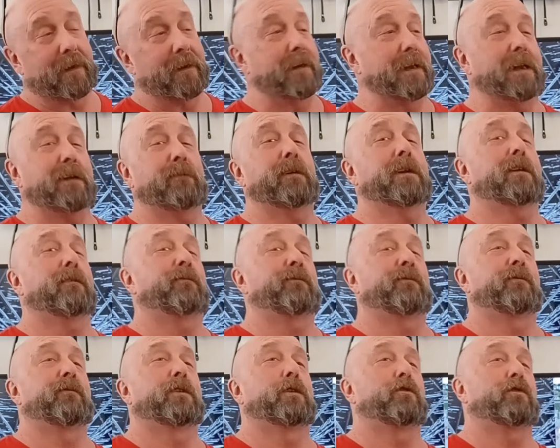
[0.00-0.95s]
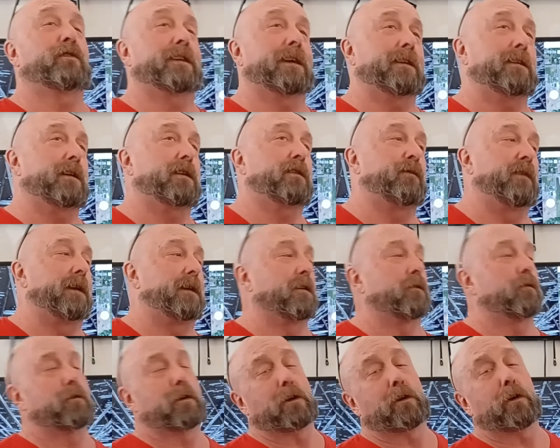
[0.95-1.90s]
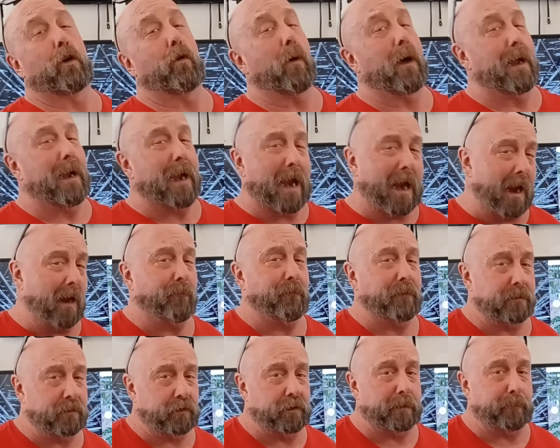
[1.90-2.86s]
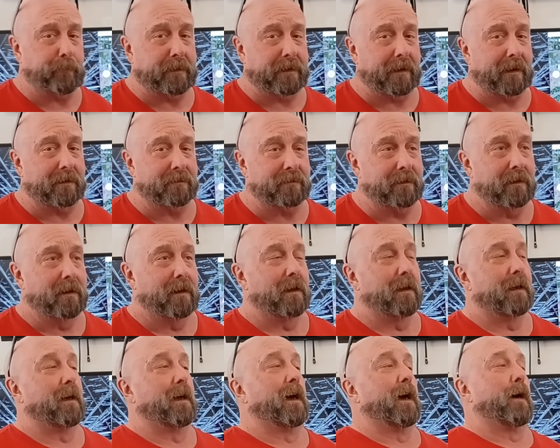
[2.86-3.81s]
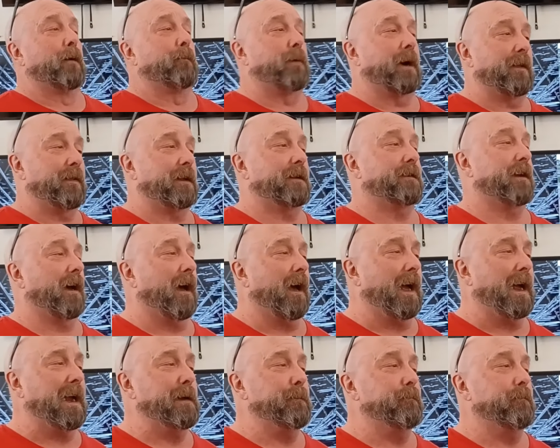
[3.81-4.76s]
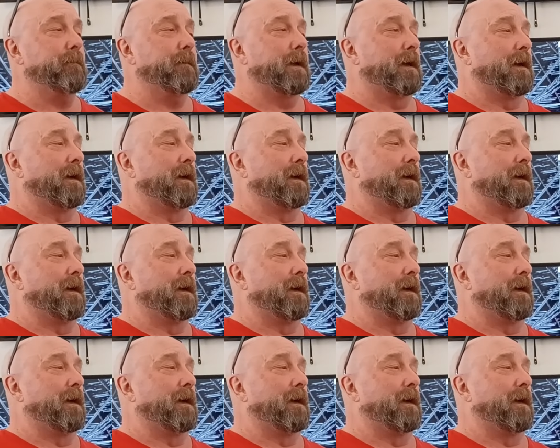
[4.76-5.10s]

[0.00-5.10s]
And even if you've seen this video, and you know I have the GPS, by the time